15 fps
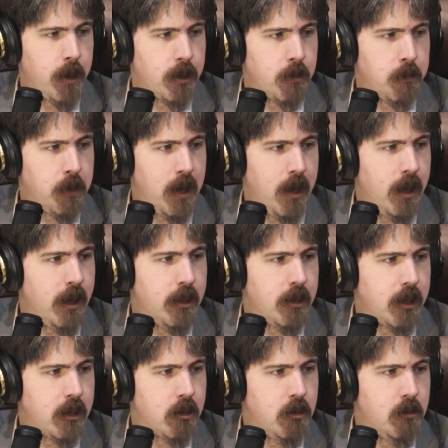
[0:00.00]
Pi.
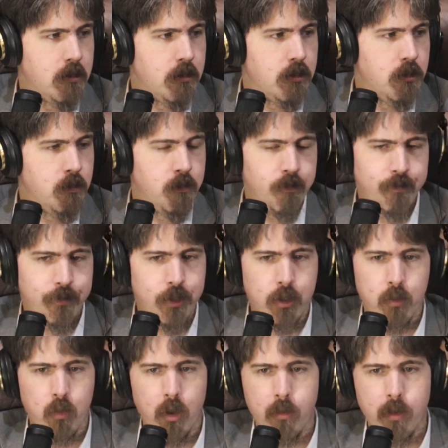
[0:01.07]
Like, you
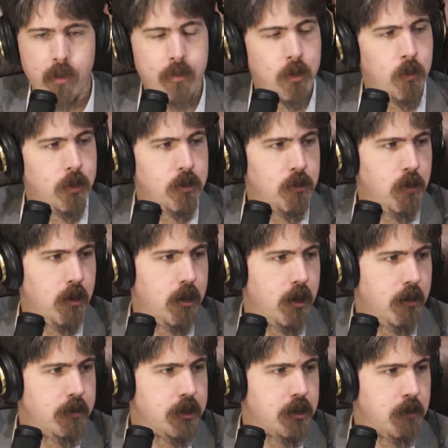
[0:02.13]
can run whatever you want to on it,
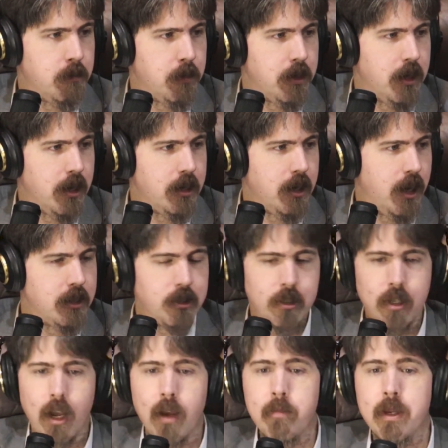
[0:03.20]
obviously. But
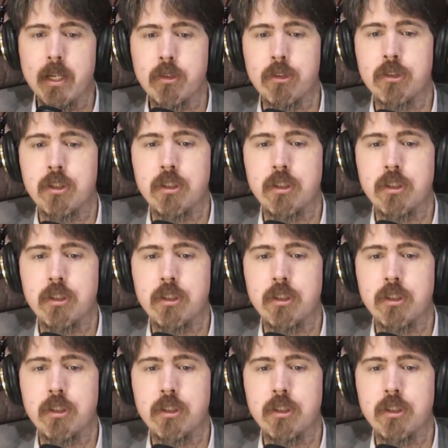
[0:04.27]
I'm interested